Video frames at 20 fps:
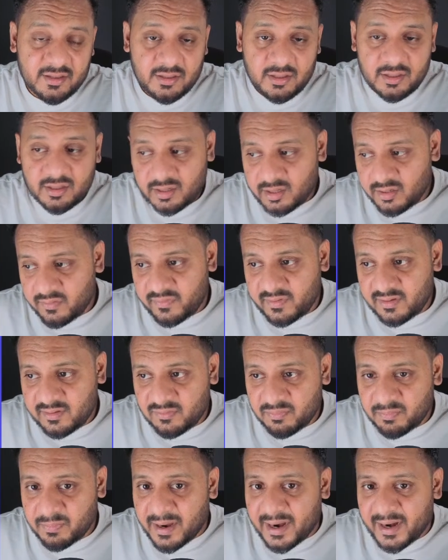It feels
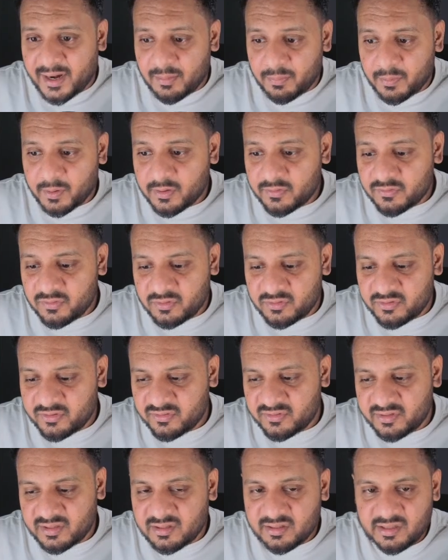bad because you're just
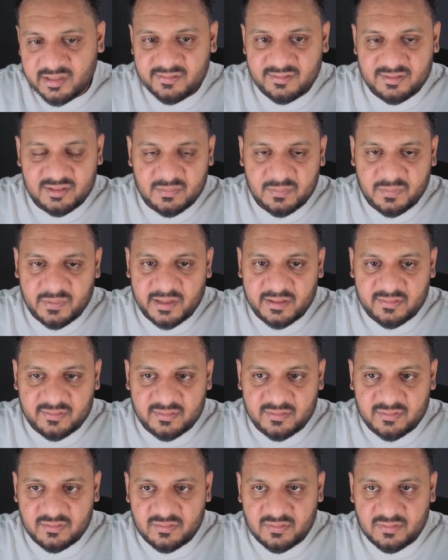increasing the
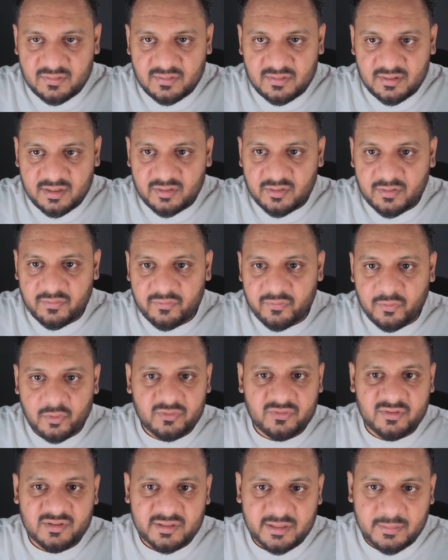prices and you're
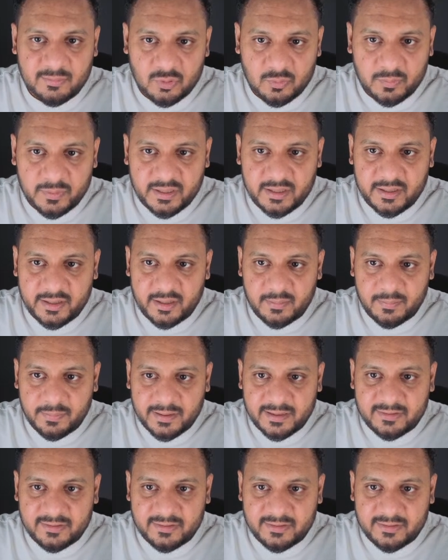forcing them to pay a higher price.